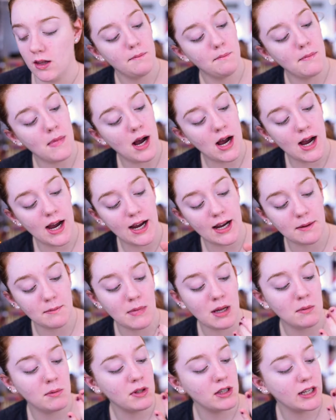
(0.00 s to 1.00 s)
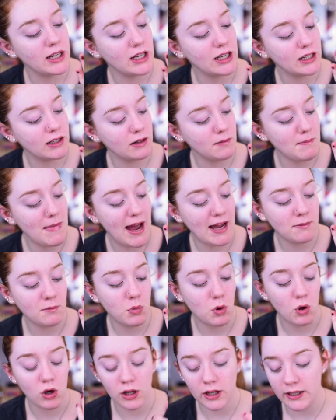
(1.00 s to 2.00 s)
my Maybelline Matte and
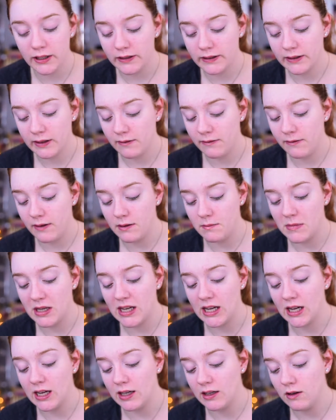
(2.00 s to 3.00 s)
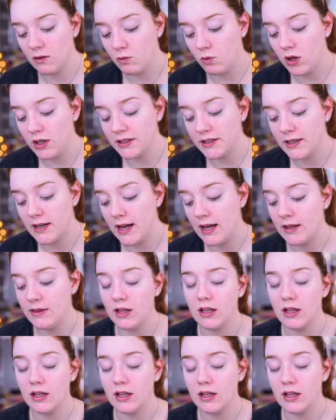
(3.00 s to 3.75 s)
Poreless Fit Me in 110,